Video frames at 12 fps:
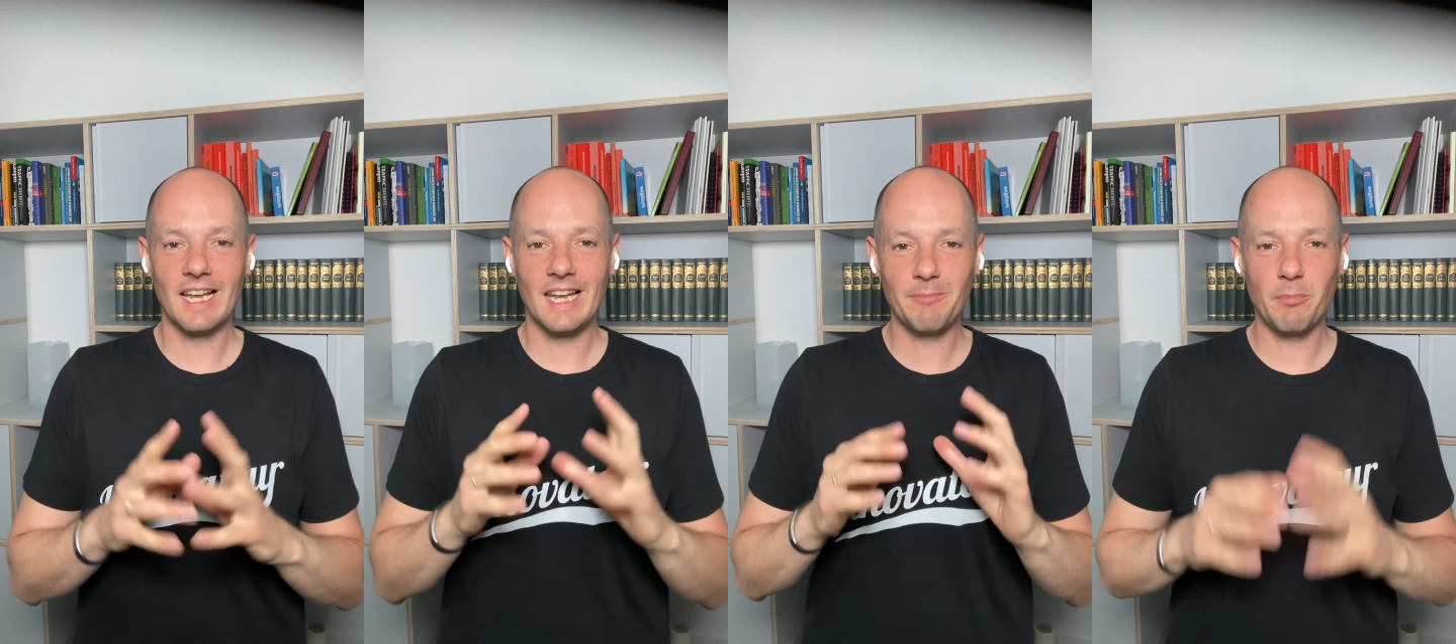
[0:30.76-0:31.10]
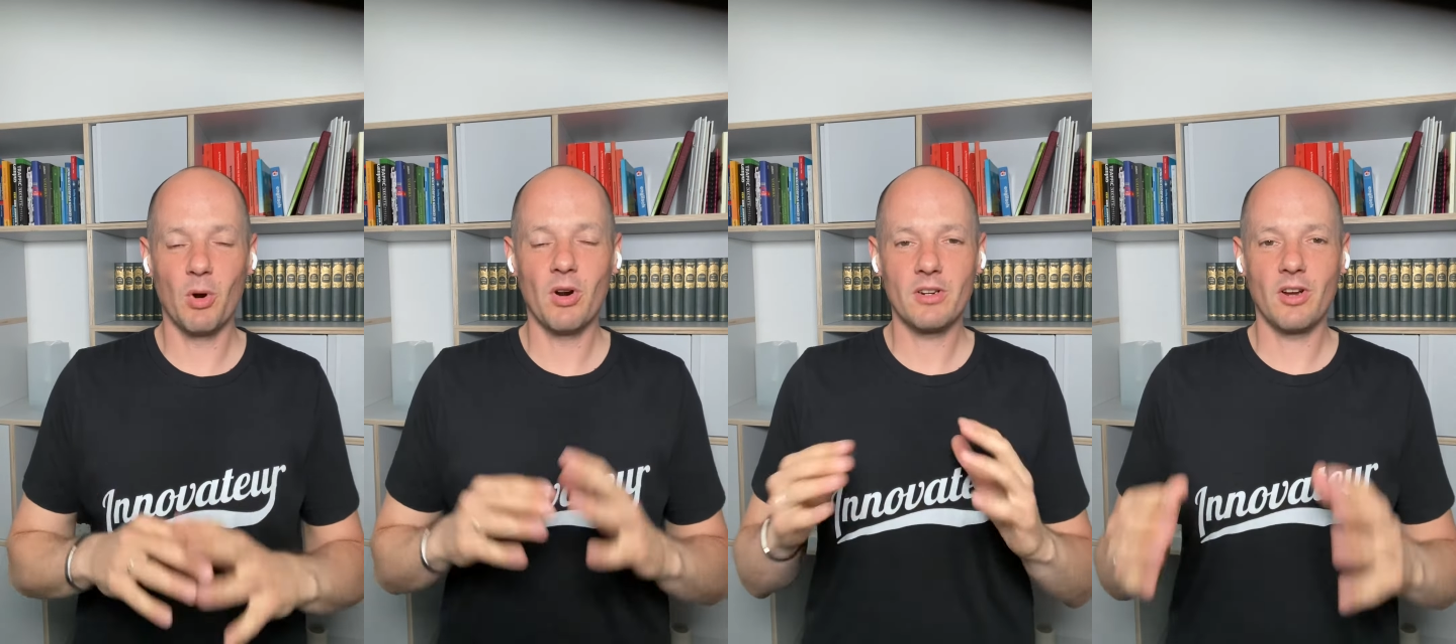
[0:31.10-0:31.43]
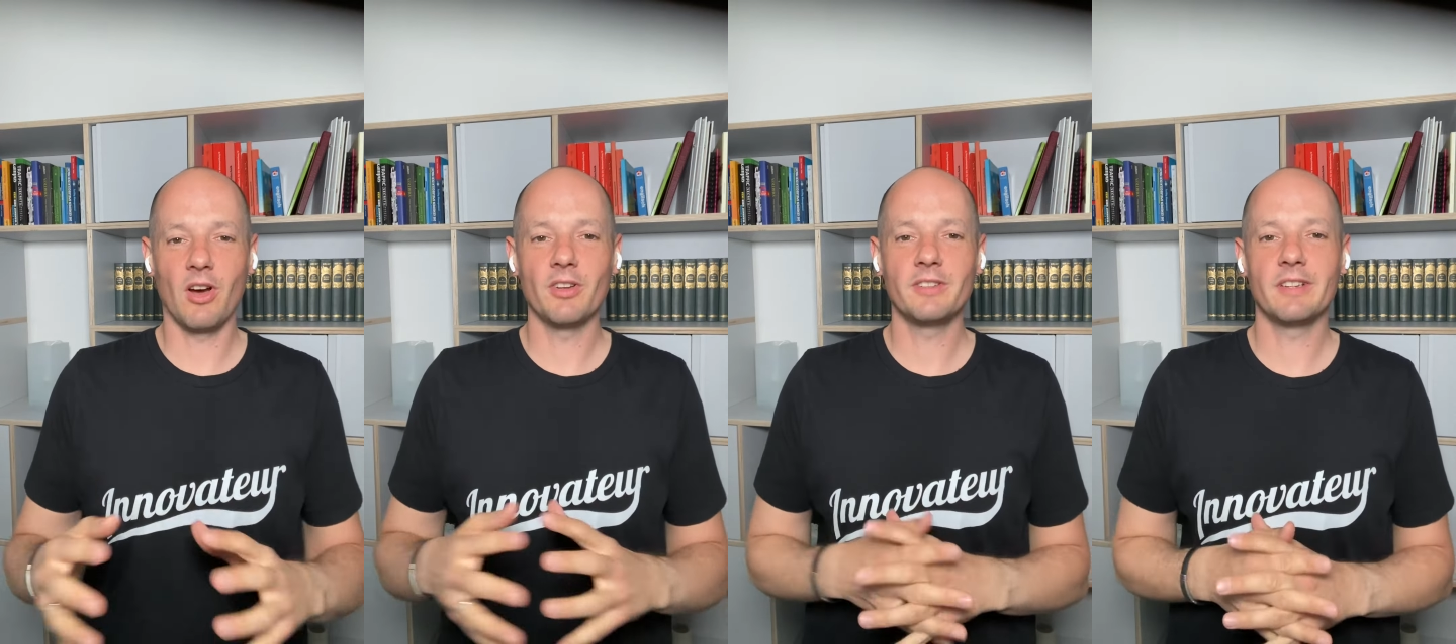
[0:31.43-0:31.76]
more
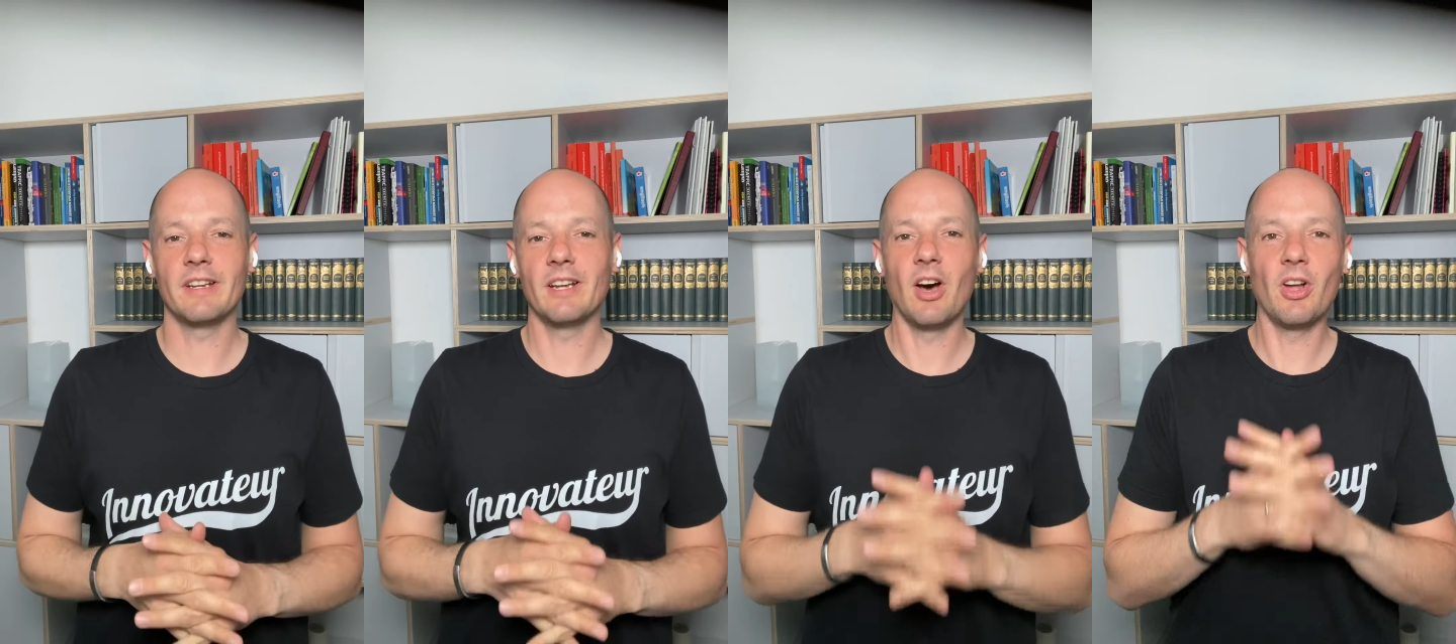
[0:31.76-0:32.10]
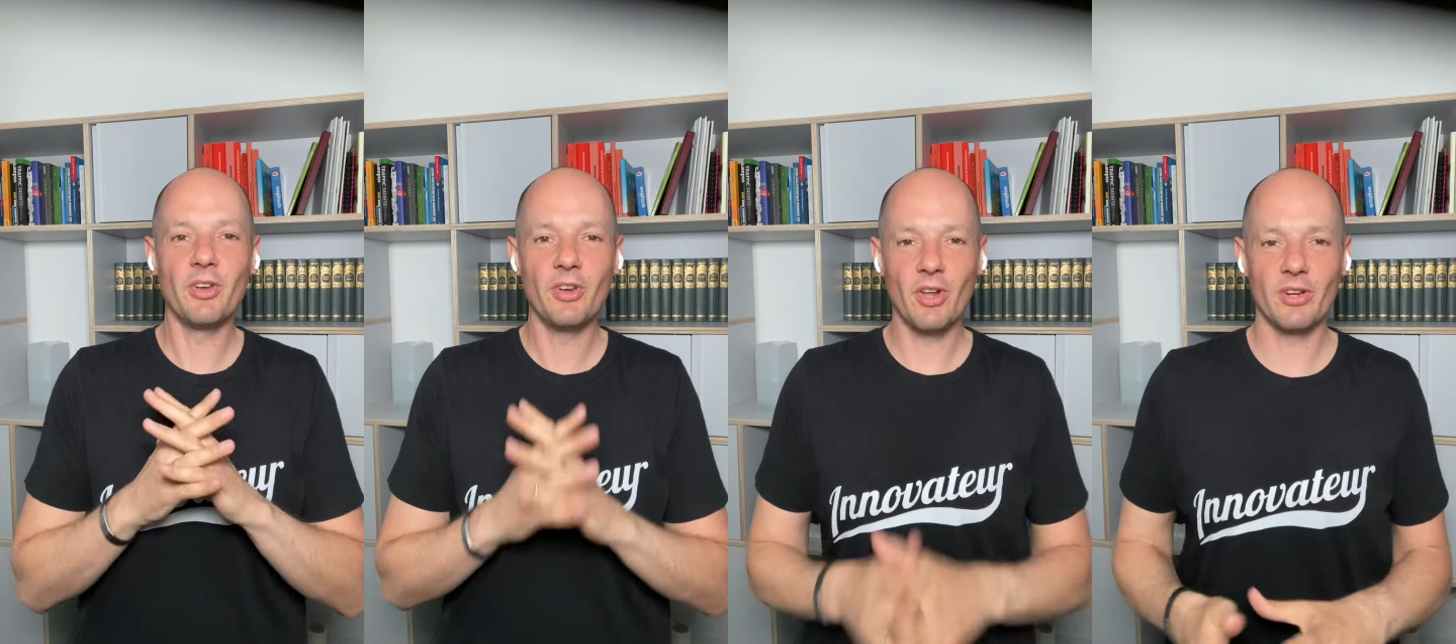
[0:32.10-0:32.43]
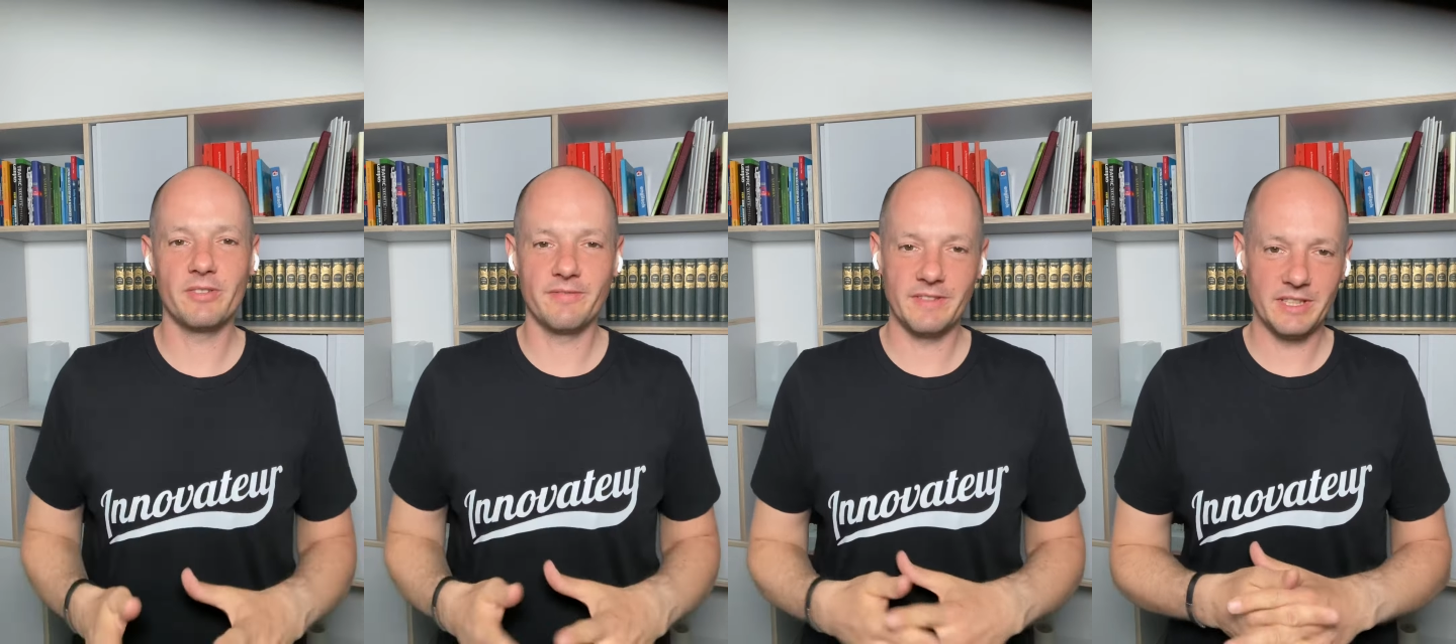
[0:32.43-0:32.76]
content on not
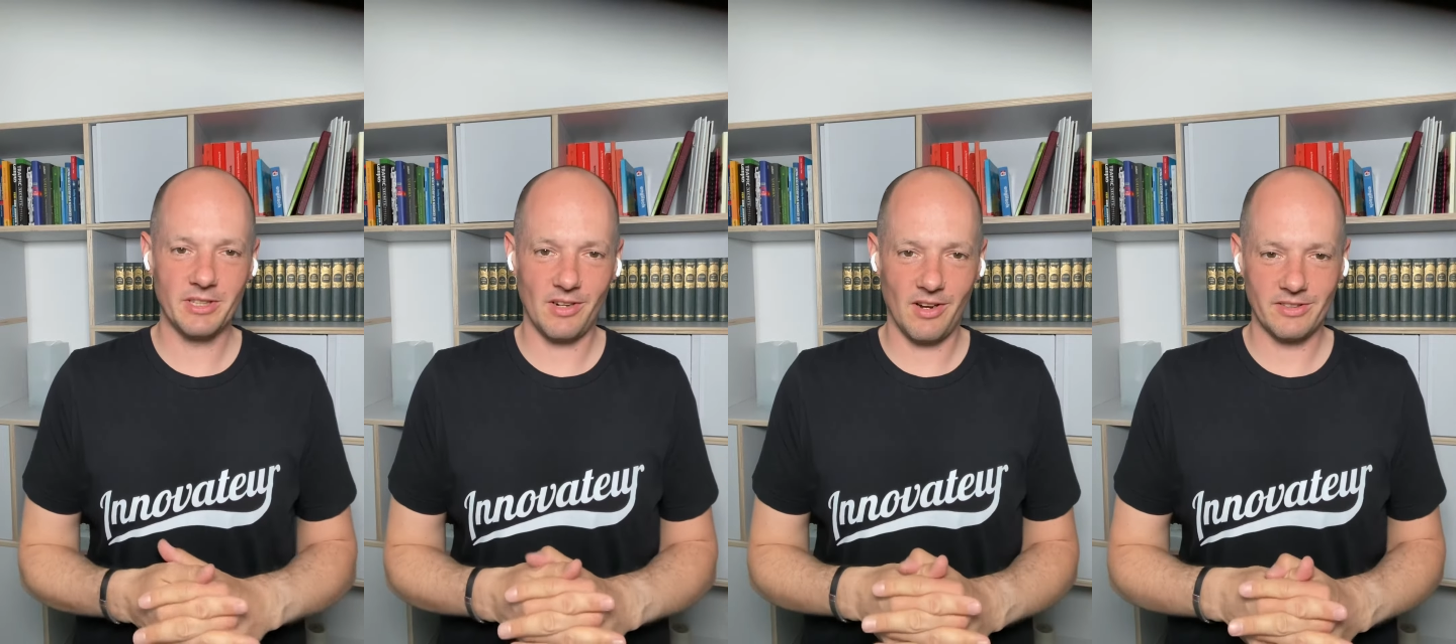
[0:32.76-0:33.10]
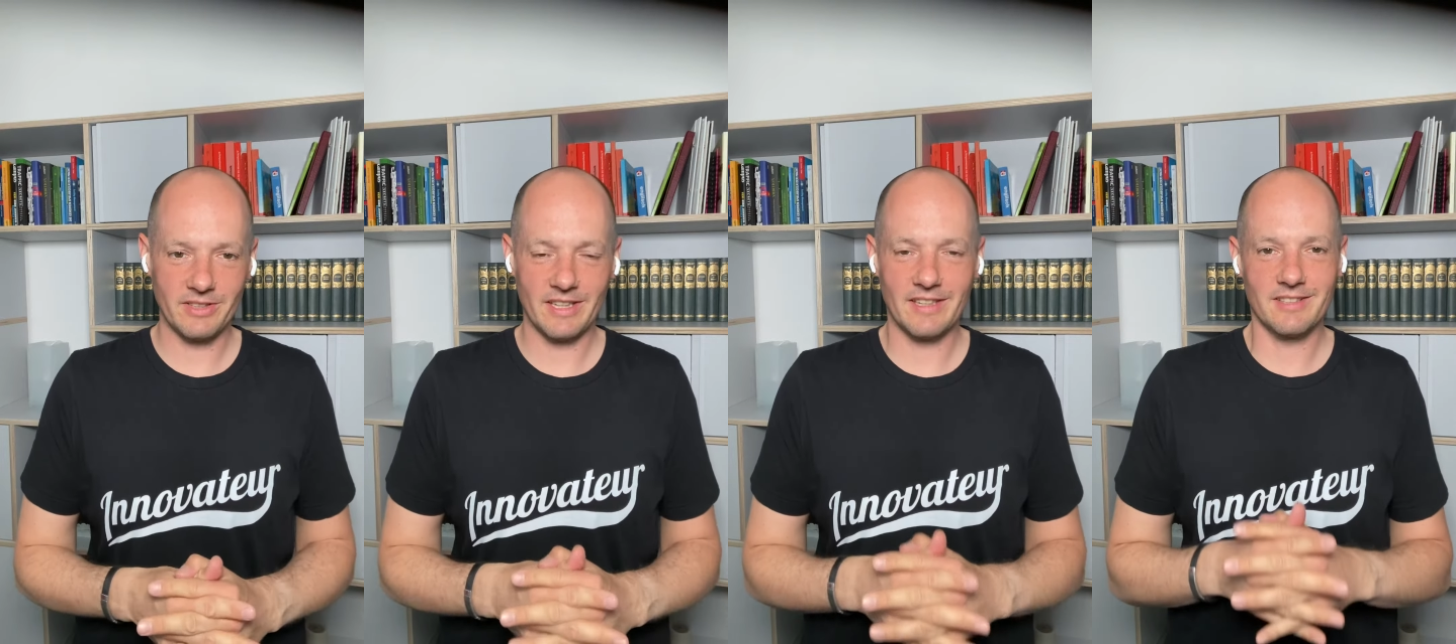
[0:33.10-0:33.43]
video content.